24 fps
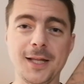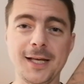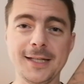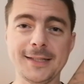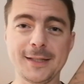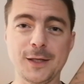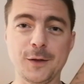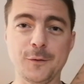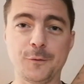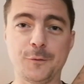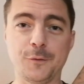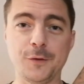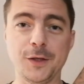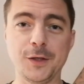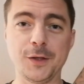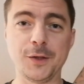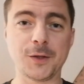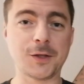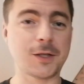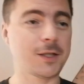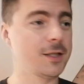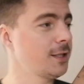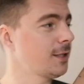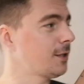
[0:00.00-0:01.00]
you like that
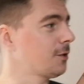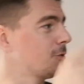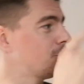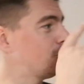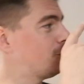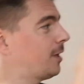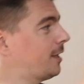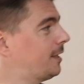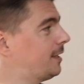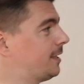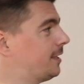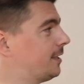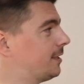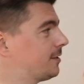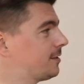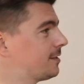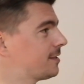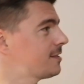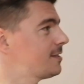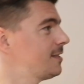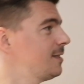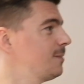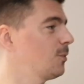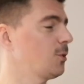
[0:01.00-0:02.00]
video, click right here
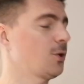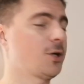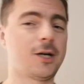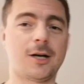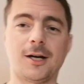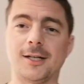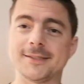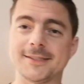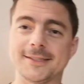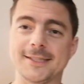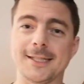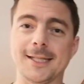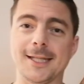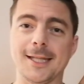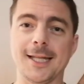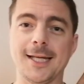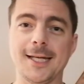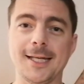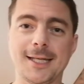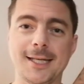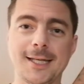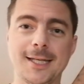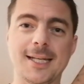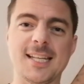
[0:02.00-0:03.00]
to see more content
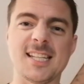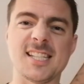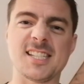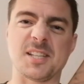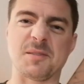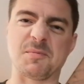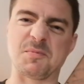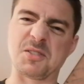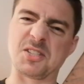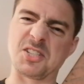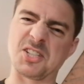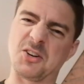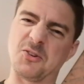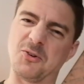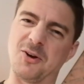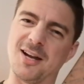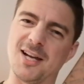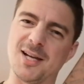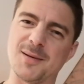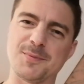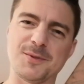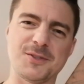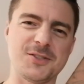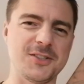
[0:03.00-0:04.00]
like it and
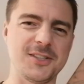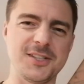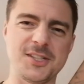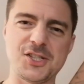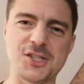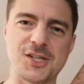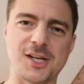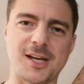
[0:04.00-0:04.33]
subscribe to the